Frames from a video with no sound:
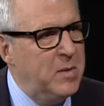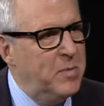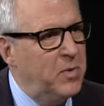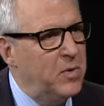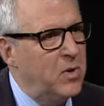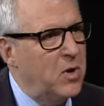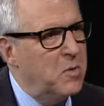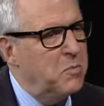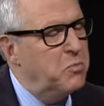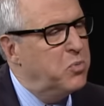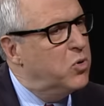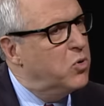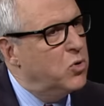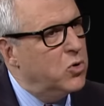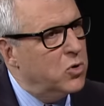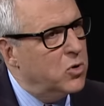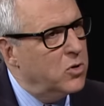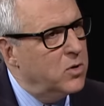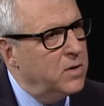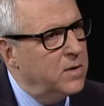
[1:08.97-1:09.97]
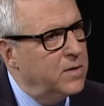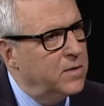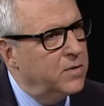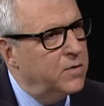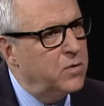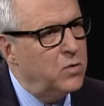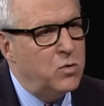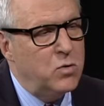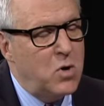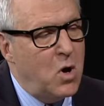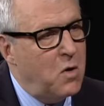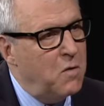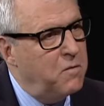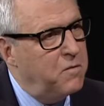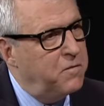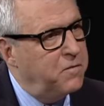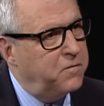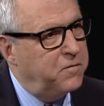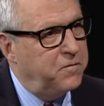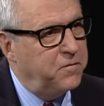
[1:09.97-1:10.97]
people are poor through no
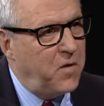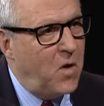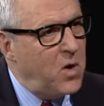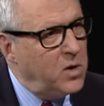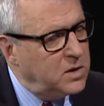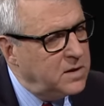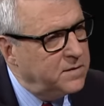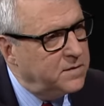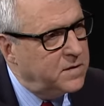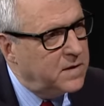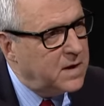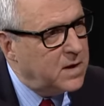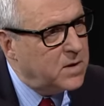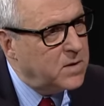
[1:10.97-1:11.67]
fault of